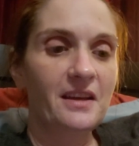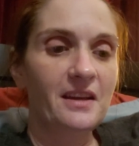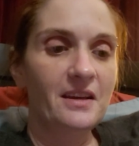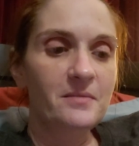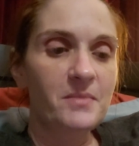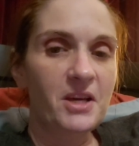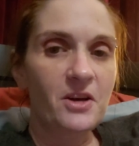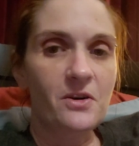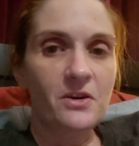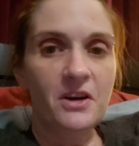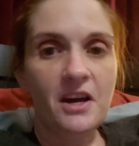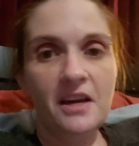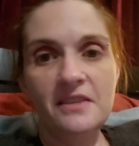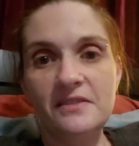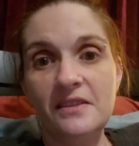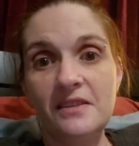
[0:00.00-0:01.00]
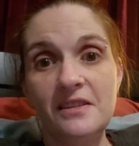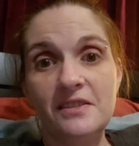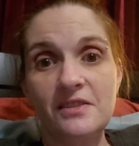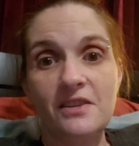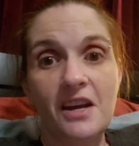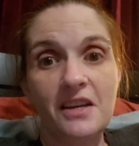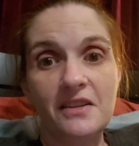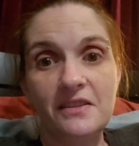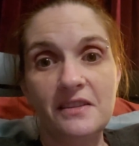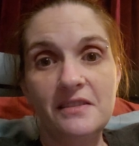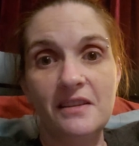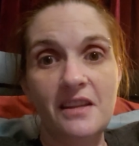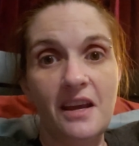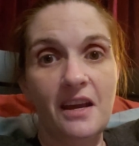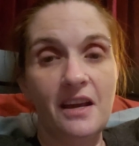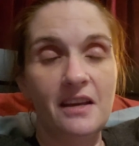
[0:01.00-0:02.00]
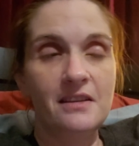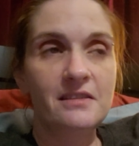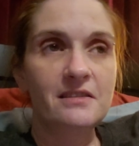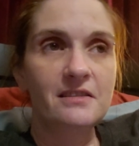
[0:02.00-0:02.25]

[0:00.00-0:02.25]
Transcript: I'm like all kinds of distracted today.